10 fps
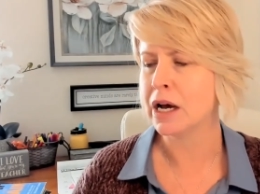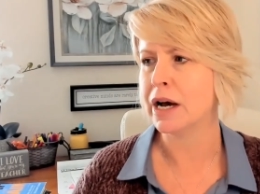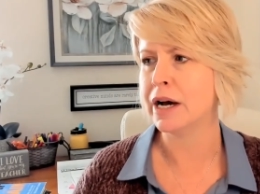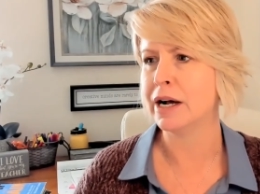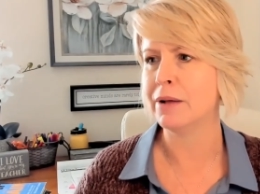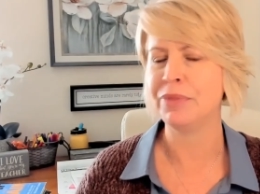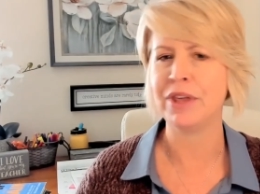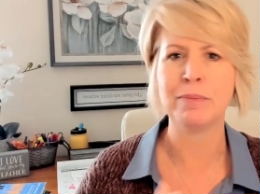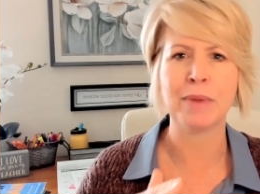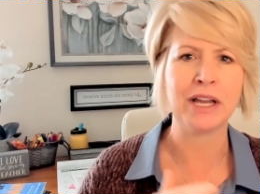um,
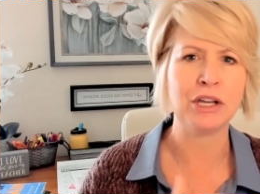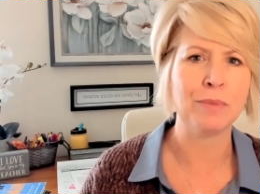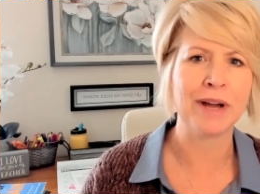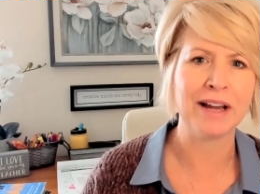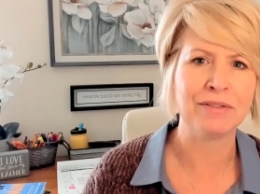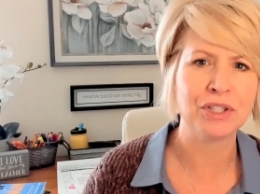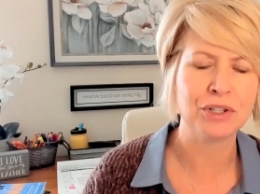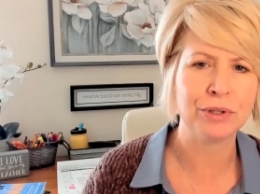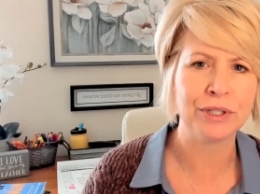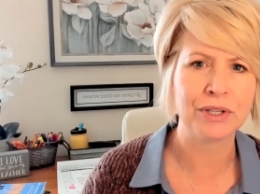they might you might have
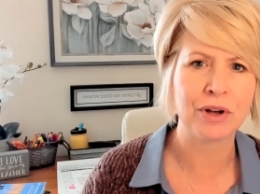students